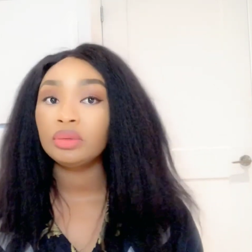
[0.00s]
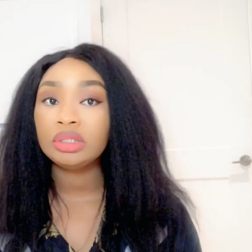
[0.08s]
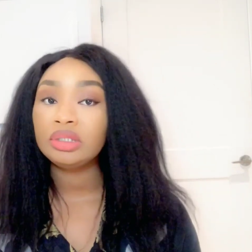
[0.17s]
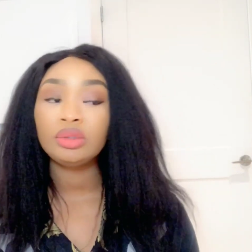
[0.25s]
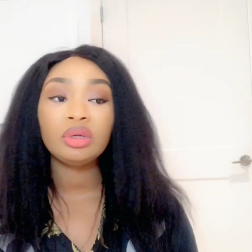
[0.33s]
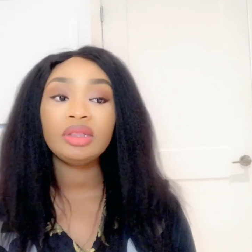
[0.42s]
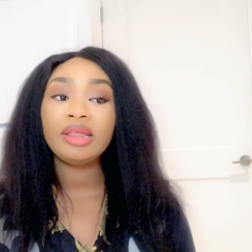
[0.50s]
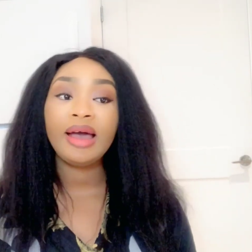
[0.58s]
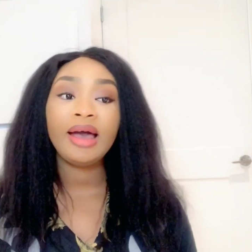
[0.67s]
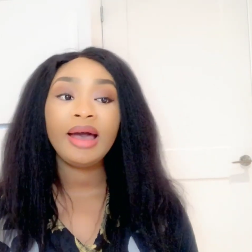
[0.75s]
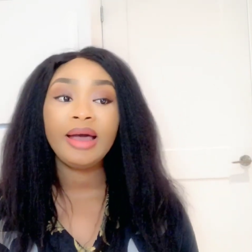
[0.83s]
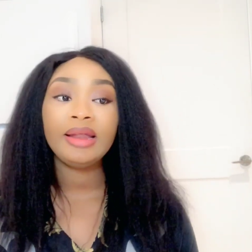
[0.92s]
It's not that
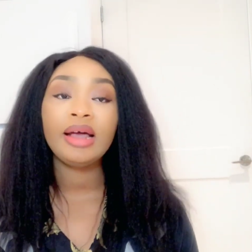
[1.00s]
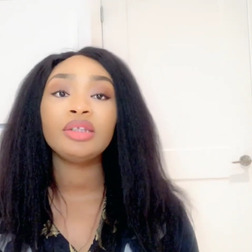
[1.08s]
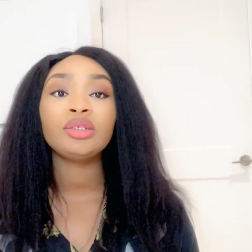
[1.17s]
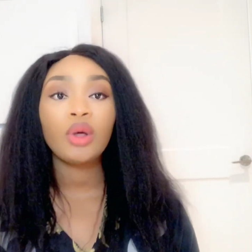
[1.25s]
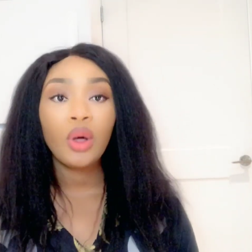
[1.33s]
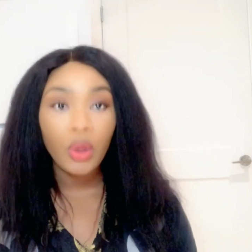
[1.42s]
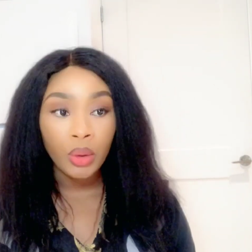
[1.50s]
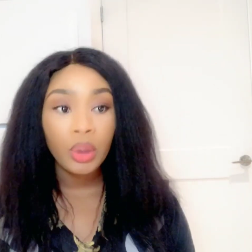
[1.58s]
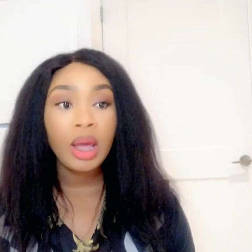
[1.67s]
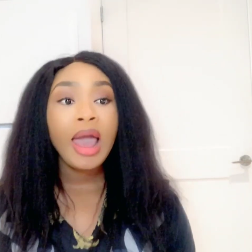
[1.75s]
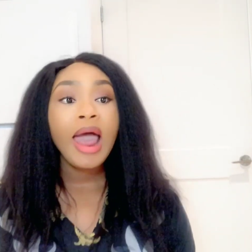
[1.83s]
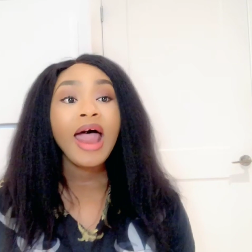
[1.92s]
hard at all.
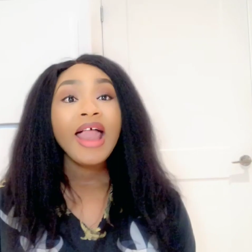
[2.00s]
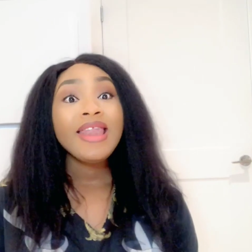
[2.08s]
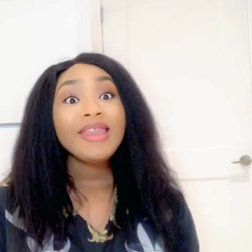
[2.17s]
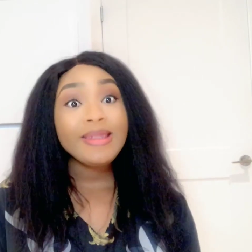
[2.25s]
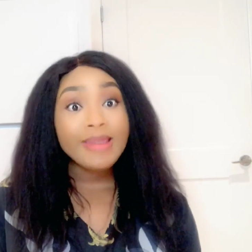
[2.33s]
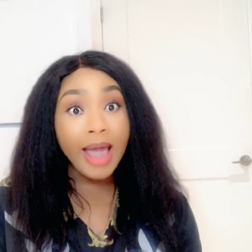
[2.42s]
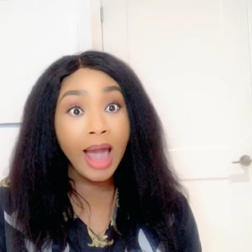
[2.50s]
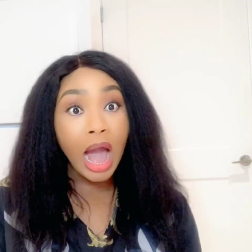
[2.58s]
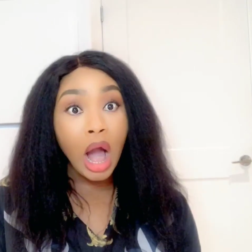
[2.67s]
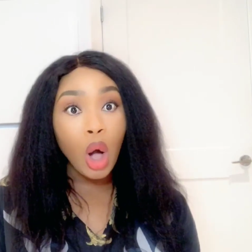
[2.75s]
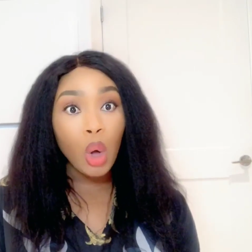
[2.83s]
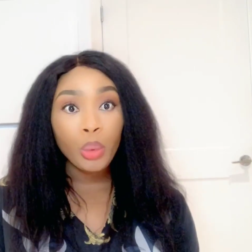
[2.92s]

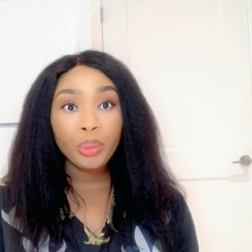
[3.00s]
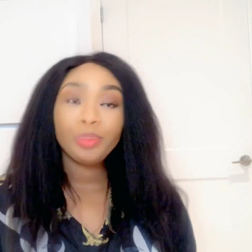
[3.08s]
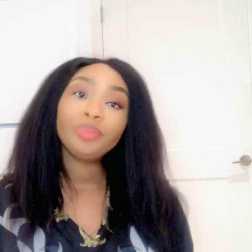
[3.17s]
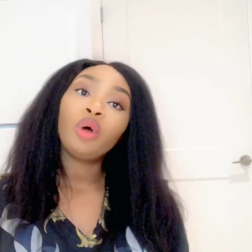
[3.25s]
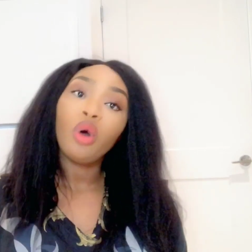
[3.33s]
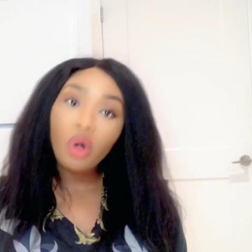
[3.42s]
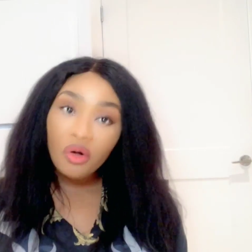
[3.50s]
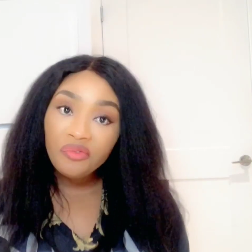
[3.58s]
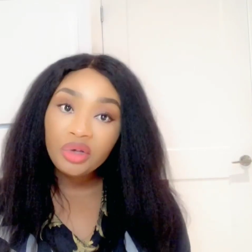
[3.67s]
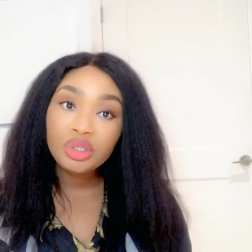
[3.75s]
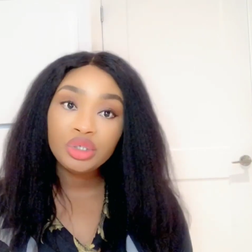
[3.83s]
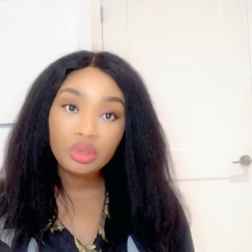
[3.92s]
Now over
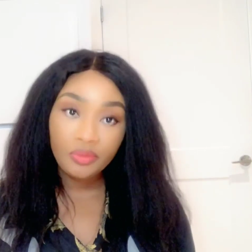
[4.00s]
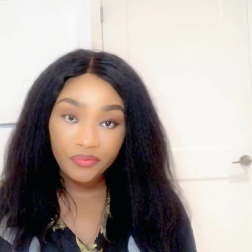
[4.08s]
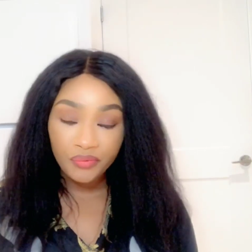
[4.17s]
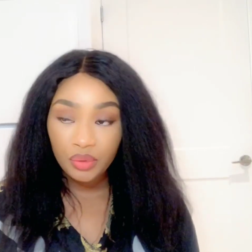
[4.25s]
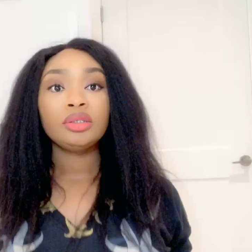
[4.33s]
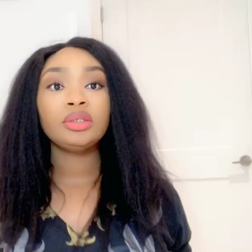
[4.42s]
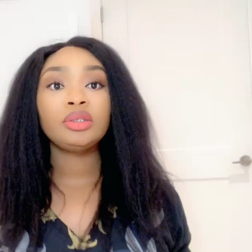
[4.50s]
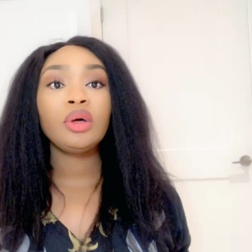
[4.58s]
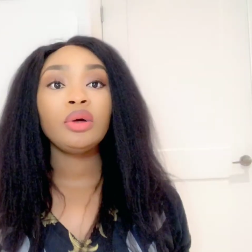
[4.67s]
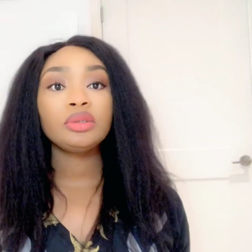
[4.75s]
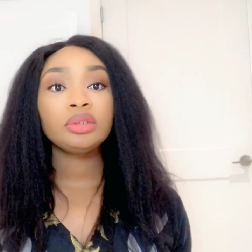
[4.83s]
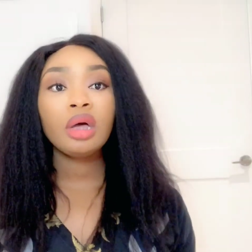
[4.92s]
to food.
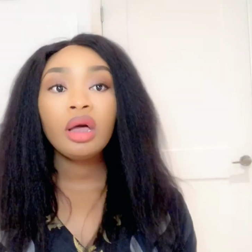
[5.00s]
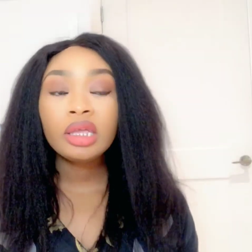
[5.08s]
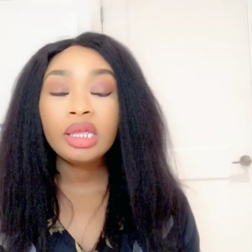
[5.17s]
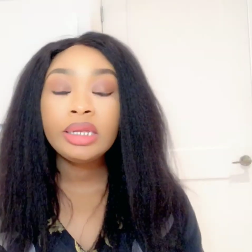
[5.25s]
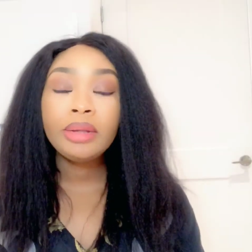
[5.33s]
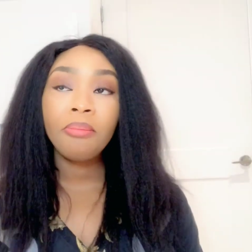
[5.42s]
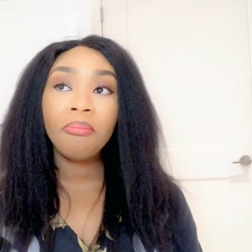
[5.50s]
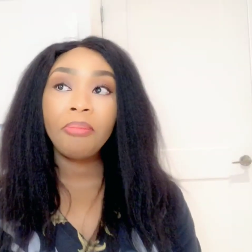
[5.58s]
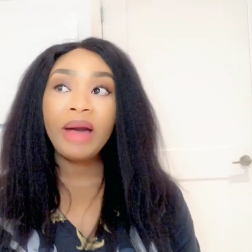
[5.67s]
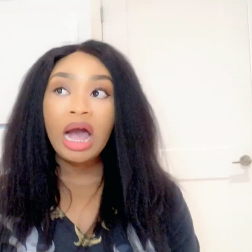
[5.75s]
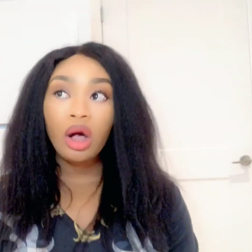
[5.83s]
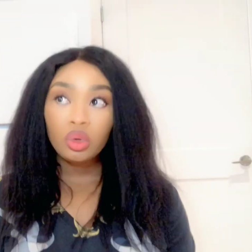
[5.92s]
So talking
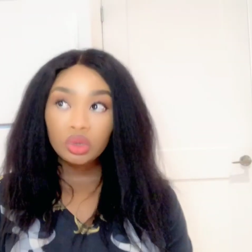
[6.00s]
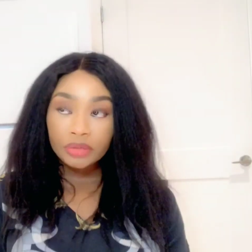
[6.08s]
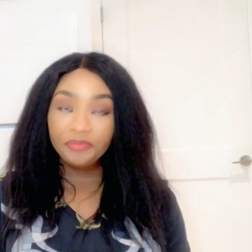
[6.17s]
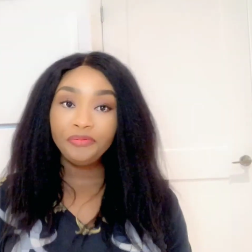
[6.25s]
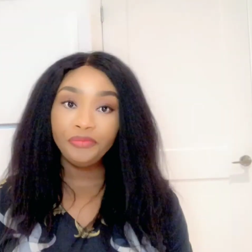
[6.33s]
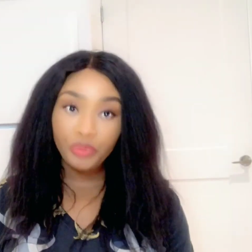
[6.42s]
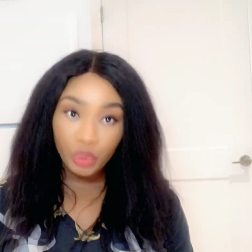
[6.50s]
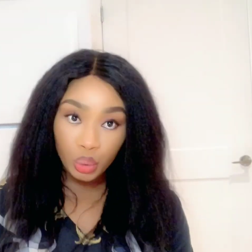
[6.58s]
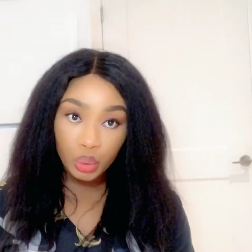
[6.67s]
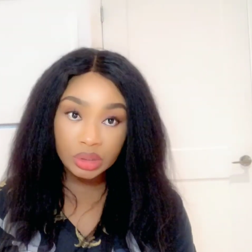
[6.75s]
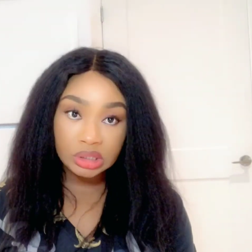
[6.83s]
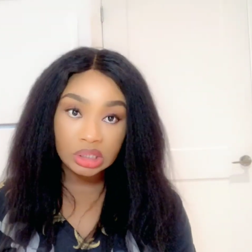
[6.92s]
about
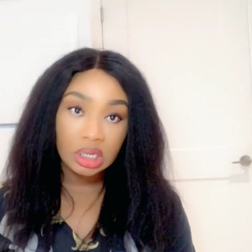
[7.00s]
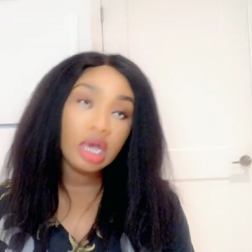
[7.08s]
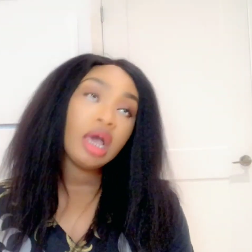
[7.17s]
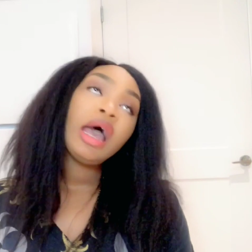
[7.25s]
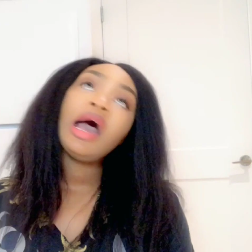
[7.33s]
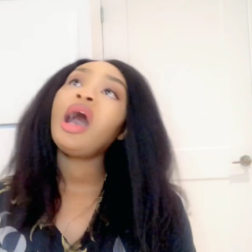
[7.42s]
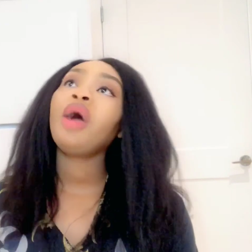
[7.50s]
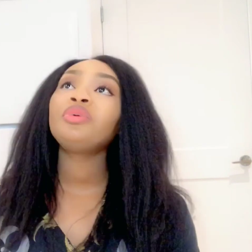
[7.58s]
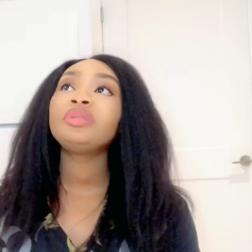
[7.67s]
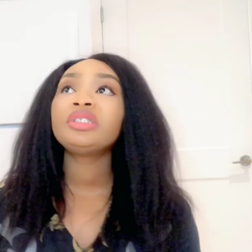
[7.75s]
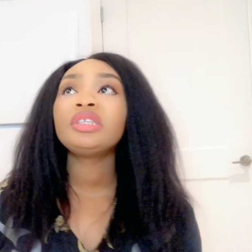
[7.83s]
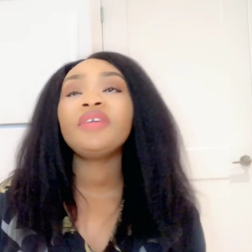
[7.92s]
food, I would
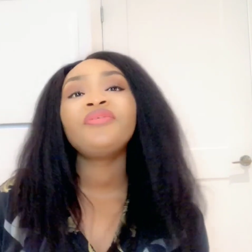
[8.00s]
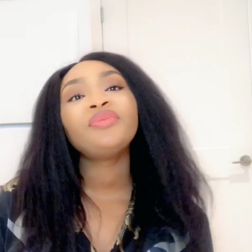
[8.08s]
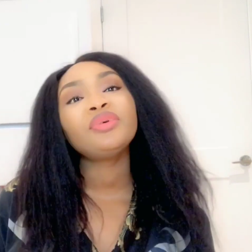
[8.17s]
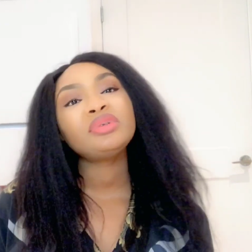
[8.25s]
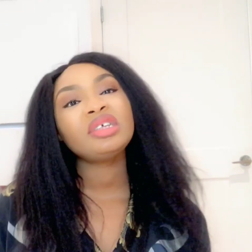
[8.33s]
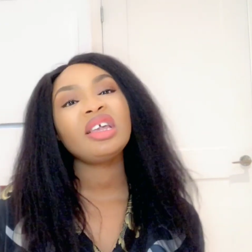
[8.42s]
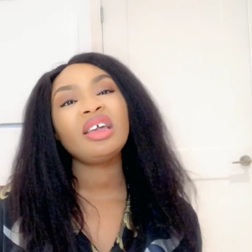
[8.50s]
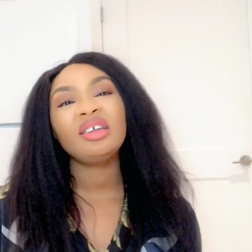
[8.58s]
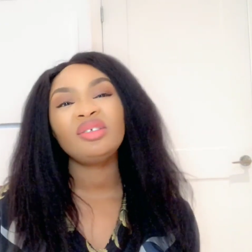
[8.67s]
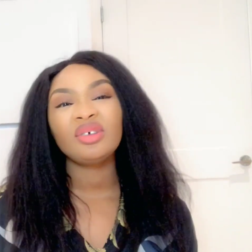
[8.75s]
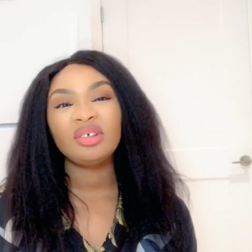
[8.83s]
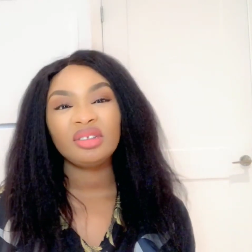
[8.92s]
say food here
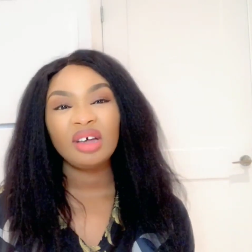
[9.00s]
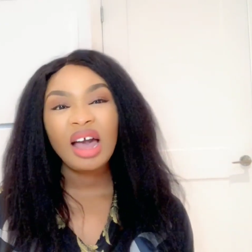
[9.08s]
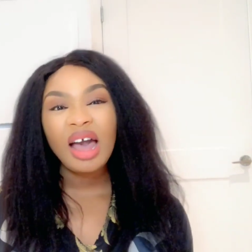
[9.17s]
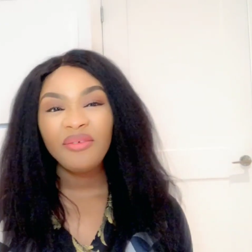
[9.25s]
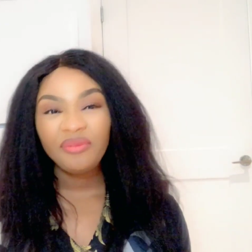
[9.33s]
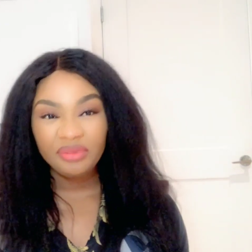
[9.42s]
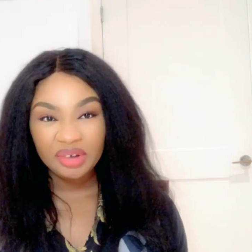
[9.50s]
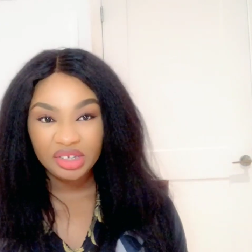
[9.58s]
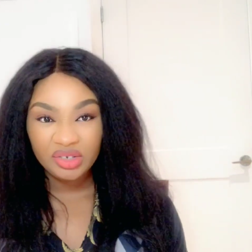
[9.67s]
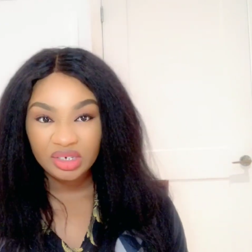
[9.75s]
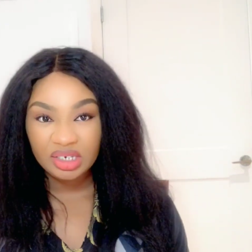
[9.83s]
is on the average.